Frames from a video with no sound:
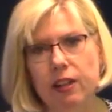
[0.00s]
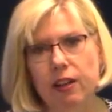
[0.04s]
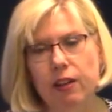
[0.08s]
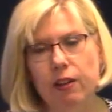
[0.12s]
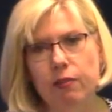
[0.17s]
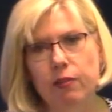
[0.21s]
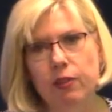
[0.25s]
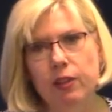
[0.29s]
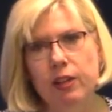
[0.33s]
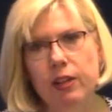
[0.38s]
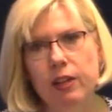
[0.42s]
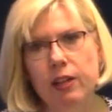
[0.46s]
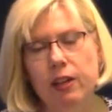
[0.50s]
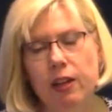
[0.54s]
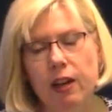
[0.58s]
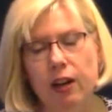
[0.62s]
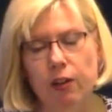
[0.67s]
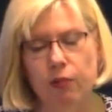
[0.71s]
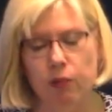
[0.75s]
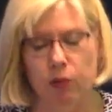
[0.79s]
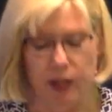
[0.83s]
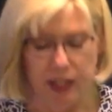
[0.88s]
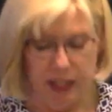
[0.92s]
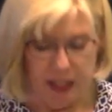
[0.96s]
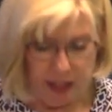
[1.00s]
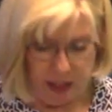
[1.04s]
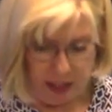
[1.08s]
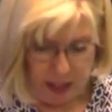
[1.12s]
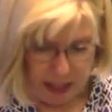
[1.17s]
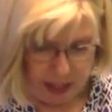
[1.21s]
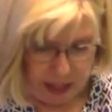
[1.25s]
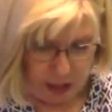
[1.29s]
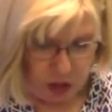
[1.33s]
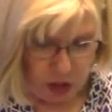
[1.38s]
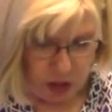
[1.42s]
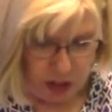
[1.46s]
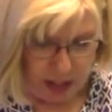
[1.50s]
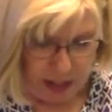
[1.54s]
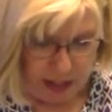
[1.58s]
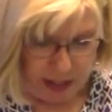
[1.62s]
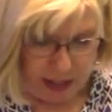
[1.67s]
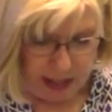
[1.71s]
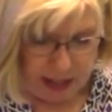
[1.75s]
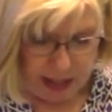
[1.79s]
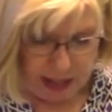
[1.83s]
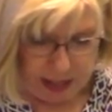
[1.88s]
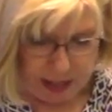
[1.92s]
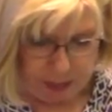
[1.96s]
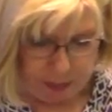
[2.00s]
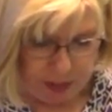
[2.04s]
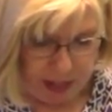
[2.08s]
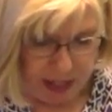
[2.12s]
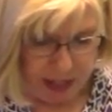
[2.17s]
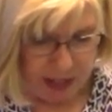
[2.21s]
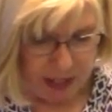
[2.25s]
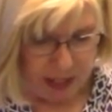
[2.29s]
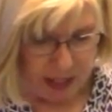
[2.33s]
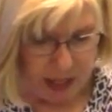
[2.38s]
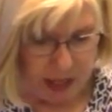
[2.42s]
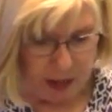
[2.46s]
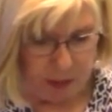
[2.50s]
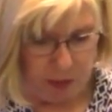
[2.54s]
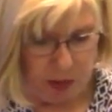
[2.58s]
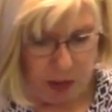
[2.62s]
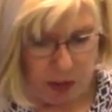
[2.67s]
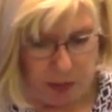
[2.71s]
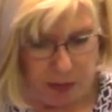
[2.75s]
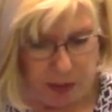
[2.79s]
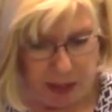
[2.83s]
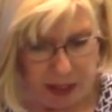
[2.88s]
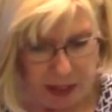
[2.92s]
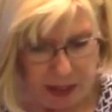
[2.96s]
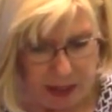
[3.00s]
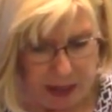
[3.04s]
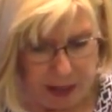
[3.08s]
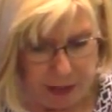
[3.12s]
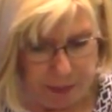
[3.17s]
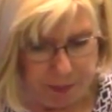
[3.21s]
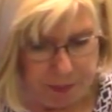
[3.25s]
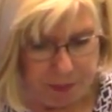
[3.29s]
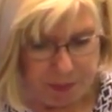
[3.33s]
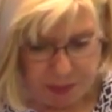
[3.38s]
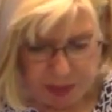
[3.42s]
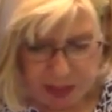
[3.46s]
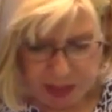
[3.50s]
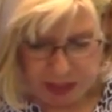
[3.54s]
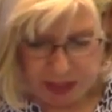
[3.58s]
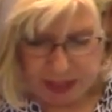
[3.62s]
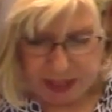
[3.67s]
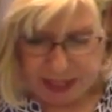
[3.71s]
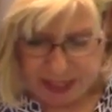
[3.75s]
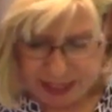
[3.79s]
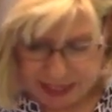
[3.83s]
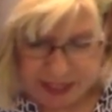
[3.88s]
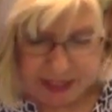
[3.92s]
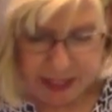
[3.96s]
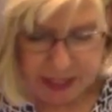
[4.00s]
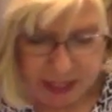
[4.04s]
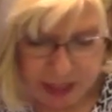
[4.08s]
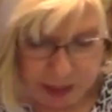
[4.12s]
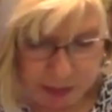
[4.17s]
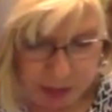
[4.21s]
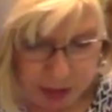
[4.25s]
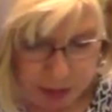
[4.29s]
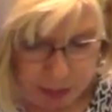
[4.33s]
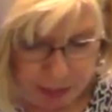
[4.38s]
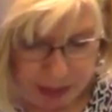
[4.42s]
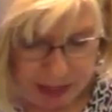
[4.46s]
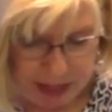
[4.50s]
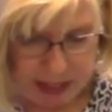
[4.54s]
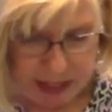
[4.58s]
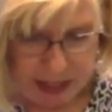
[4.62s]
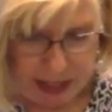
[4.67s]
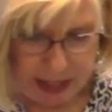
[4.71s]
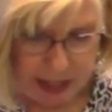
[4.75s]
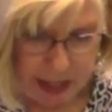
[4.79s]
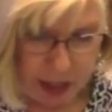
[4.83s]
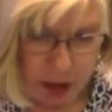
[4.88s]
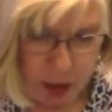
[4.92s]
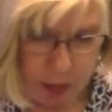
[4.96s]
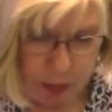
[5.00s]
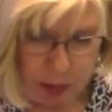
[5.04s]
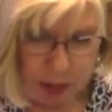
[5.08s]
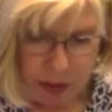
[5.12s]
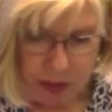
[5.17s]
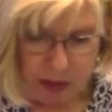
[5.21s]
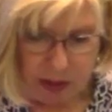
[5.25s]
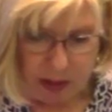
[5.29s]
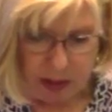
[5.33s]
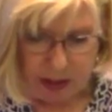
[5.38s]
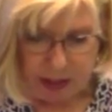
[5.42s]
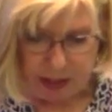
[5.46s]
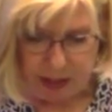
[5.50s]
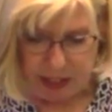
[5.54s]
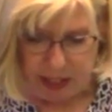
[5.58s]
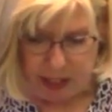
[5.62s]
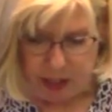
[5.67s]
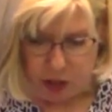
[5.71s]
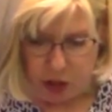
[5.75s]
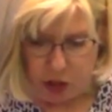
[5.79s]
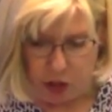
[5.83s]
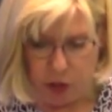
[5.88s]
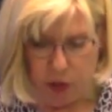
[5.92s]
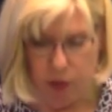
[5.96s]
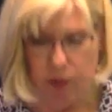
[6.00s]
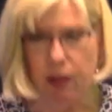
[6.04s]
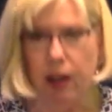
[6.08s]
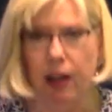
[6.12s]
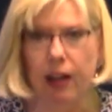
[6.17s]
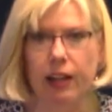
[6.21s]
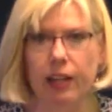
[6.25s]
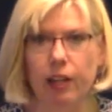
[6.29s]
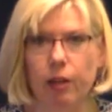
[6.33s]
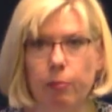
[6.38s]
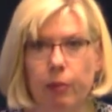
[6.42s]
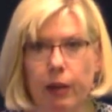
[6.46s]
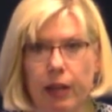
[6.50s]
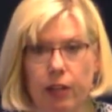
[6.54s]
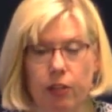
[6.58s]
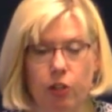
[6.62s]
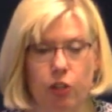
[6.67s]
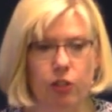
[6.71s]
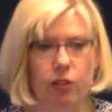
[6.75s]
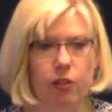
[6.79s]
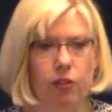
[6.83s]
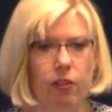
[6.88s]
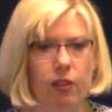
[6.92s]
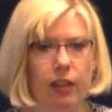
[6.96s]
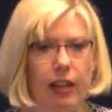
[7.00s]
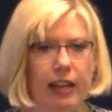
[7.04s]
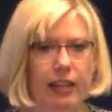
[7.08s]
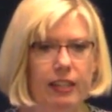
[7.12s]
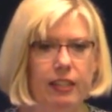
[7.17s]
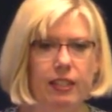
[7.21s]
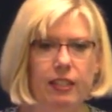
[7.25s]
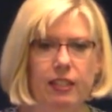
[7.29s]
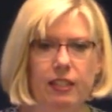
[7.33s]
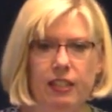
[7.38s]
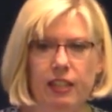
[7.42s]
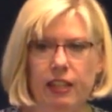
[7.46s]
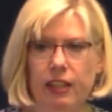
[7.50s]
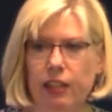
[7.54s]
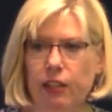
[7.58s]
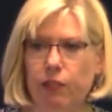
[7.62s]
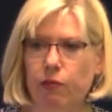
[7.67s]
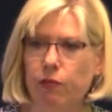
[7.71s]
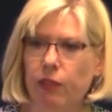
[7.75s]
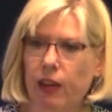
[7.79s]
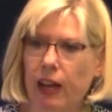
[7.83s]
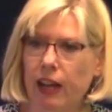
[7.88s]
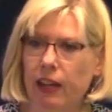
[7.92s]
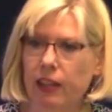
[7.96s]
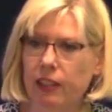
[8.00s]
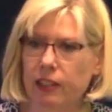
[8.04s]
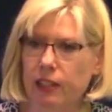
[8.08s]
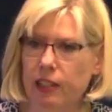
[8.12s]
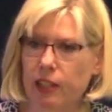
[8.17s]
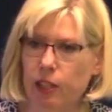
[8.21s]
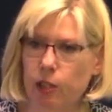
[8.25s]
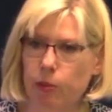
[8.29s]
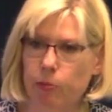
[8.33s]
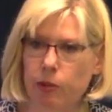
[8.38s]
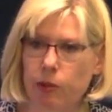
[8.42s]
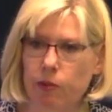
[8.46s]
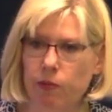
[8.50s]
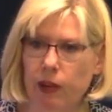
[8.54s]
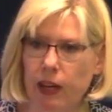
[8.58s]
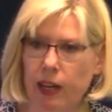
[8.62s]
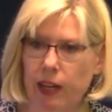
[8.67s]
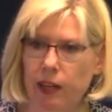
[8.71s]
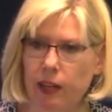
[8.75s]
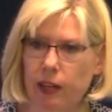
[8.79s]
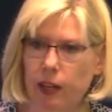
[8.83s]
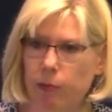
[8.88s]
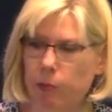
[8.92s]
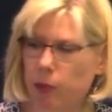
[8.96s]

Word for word: of, of regulation. Um, he has come to become he has come to be an expert on the issue of occupational licensing. In fact, he's been invited, I